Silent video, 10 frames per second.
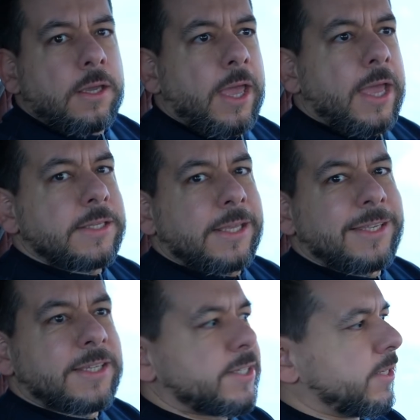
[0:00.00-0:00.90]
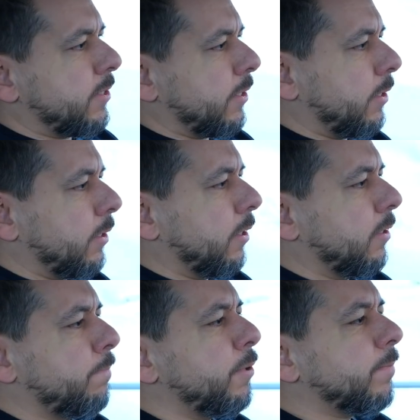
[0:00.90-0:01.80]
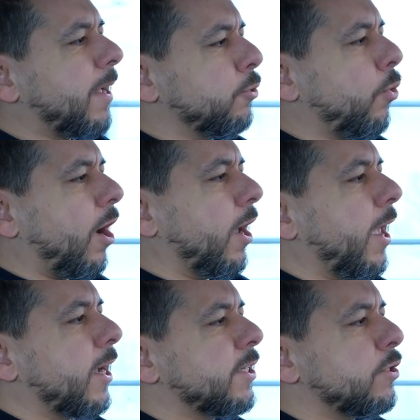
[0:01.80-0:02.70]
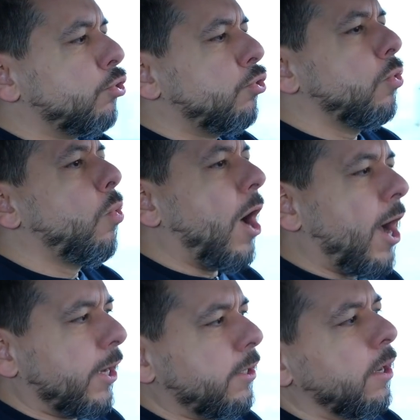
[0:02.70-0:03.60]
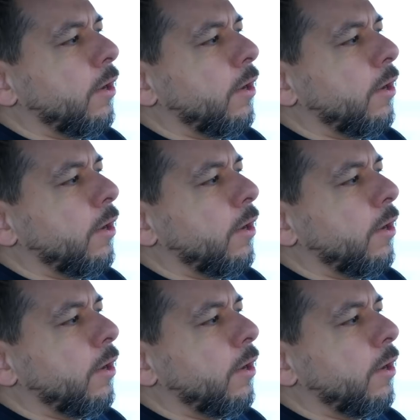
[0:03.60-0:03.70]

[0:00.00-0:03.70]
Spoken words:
And in the city, the BMW iX is too wide